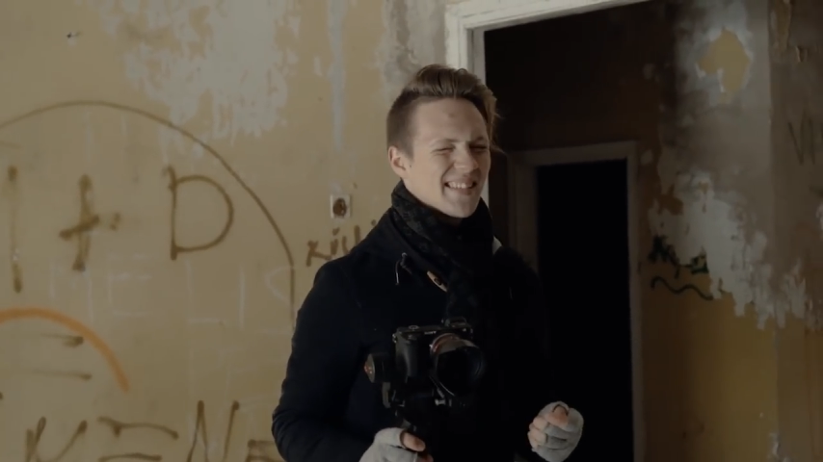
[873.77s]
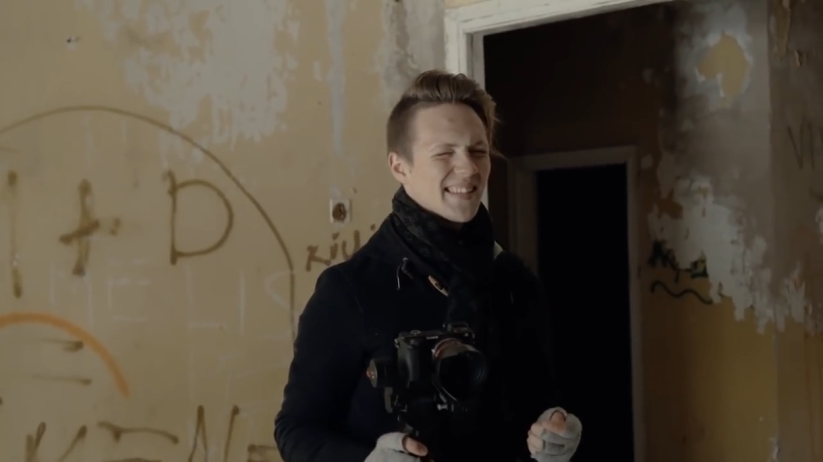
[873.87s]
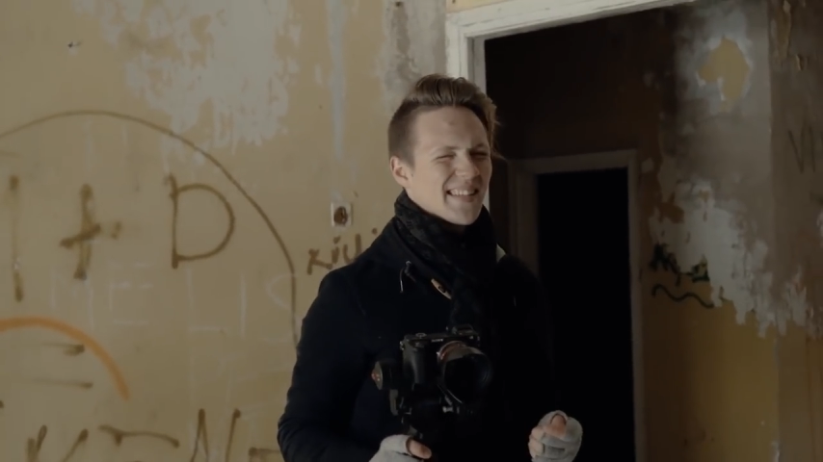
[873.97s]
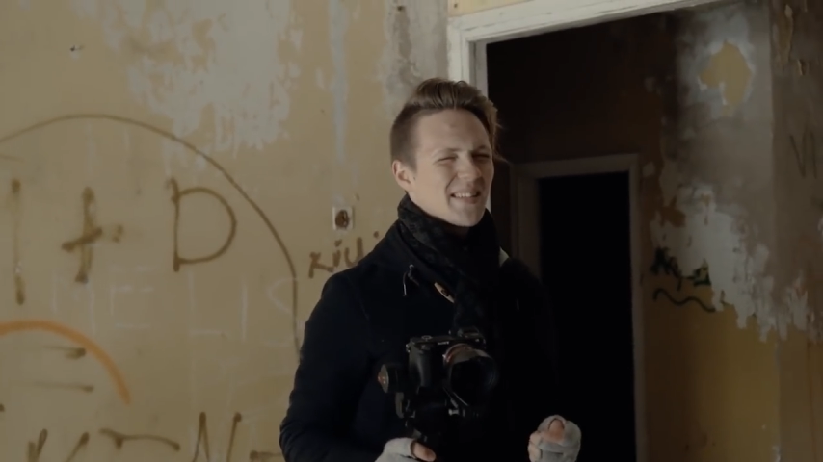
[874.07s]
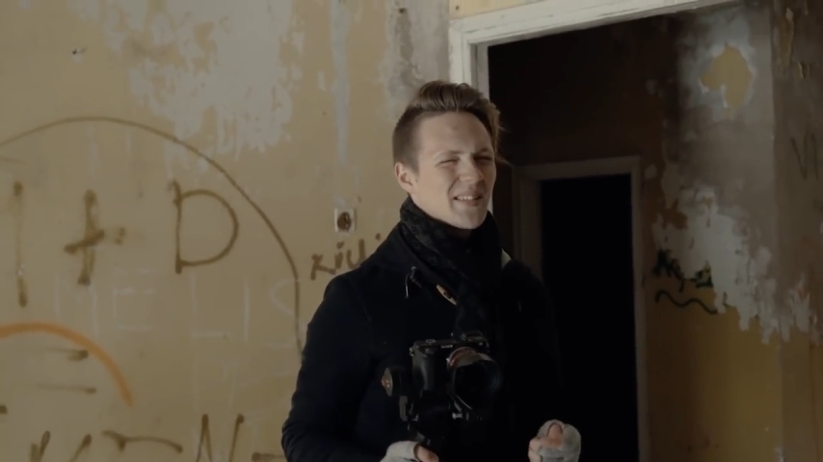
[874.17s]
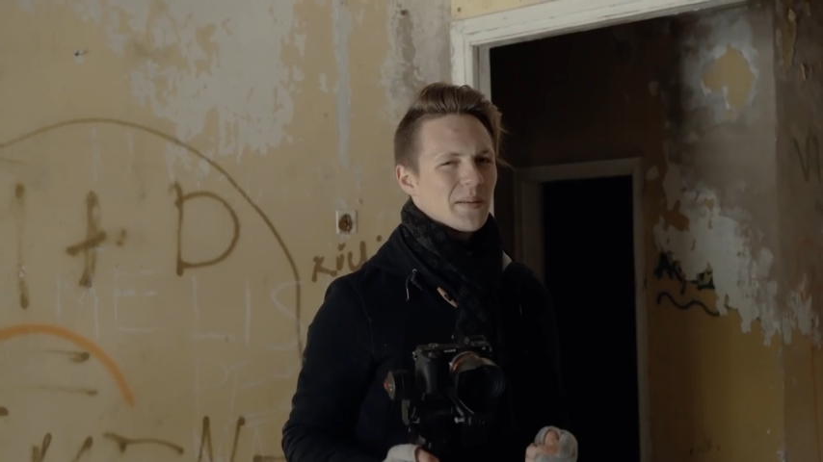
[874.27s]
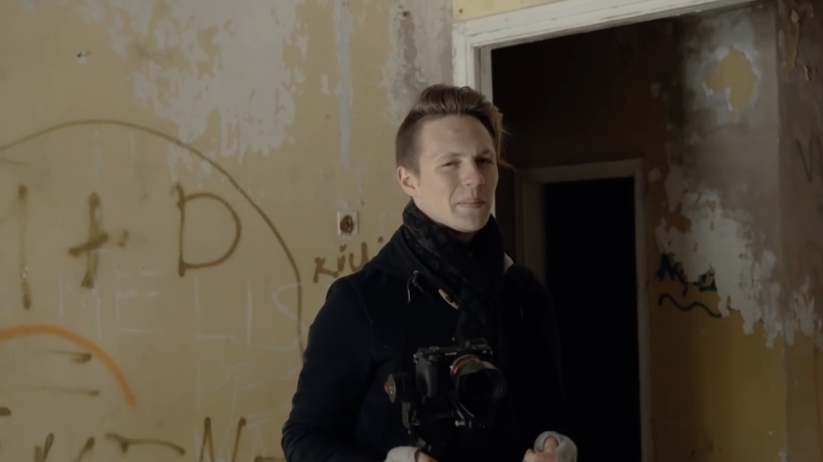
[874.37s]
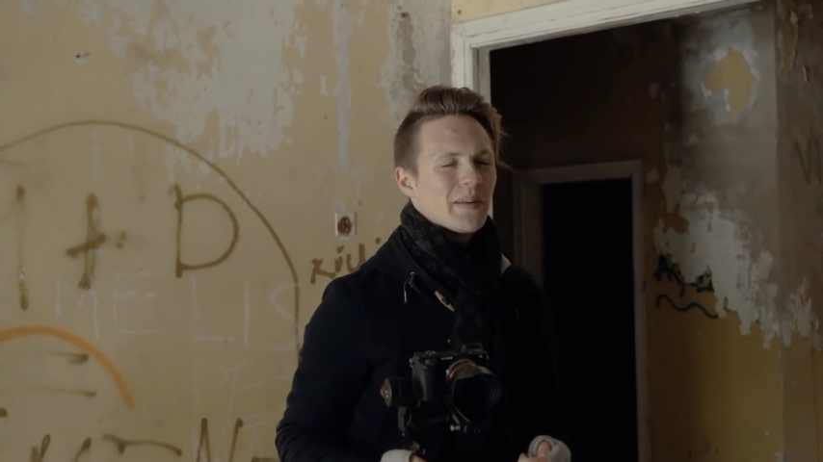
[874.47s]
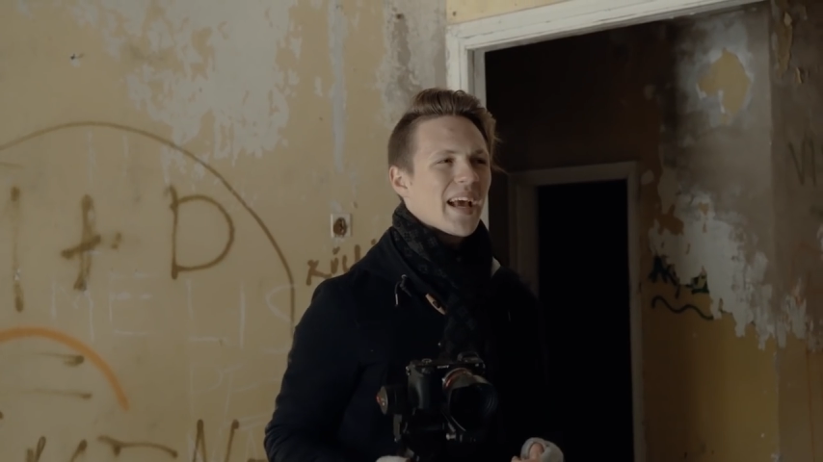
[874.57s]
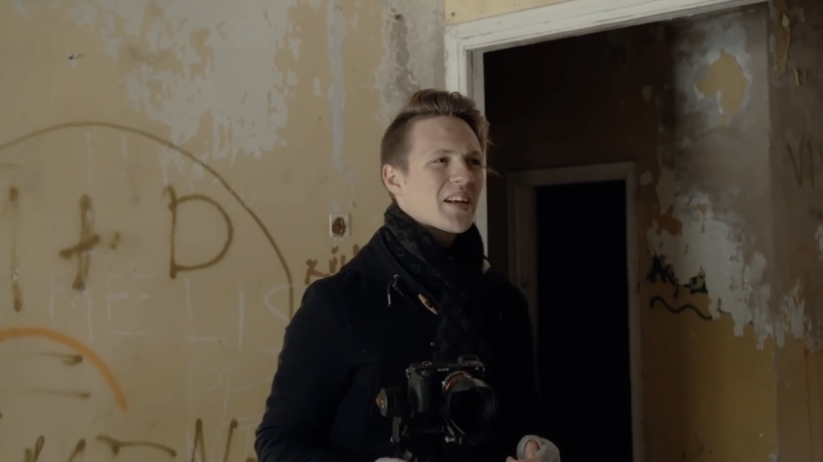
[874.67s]
It just doesn't
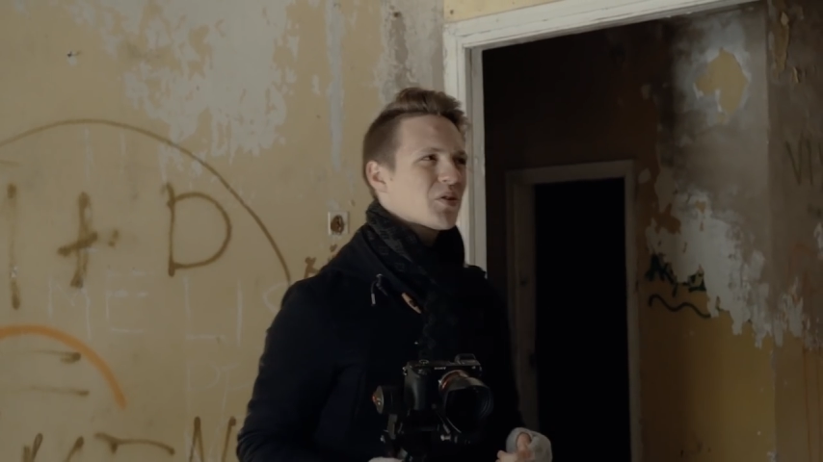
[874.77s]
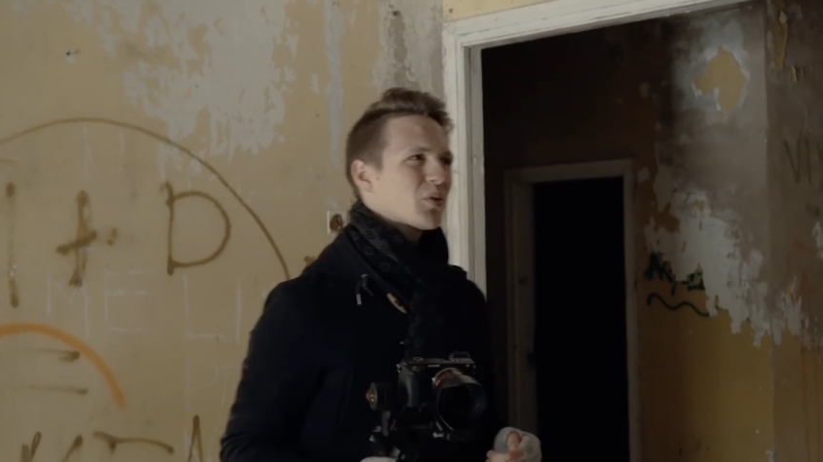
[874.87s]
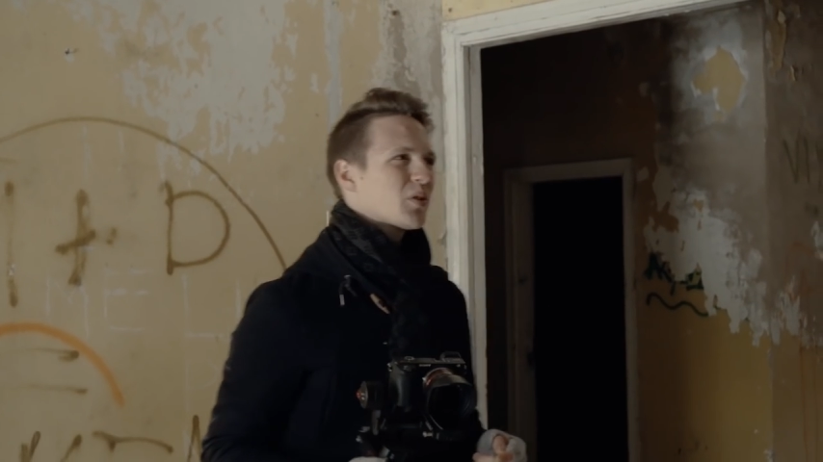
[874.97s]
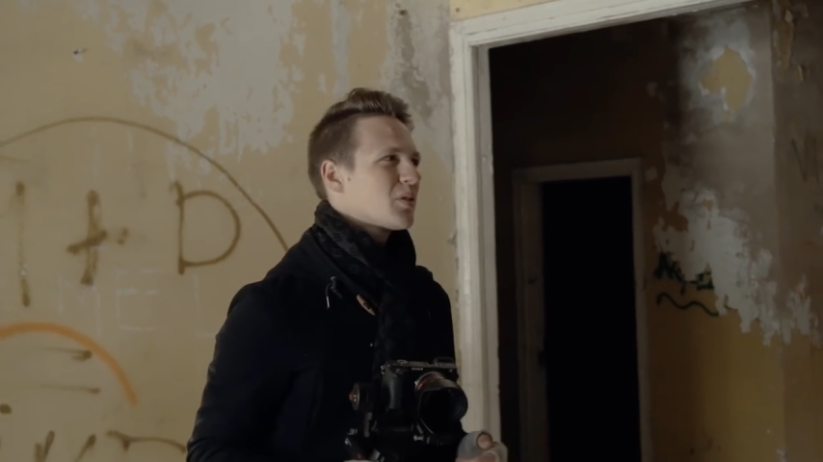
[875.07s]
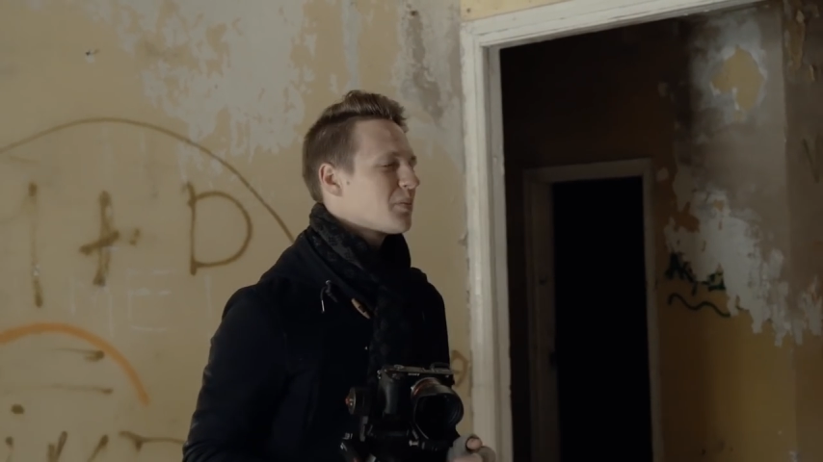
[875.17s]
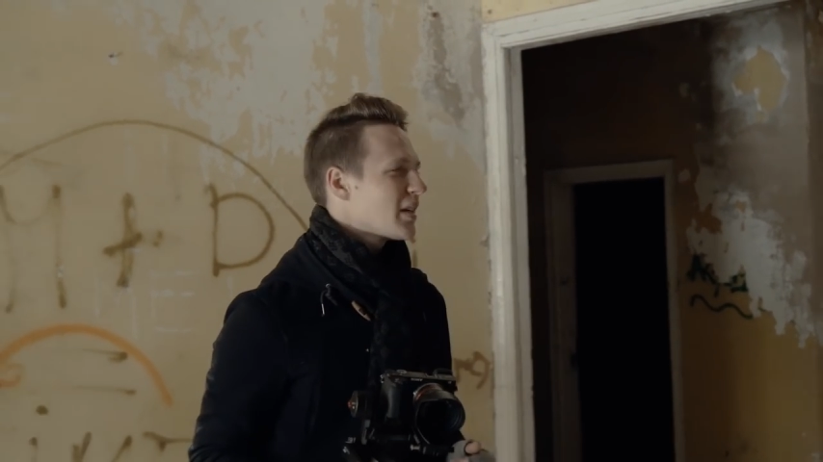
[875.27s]
seem natural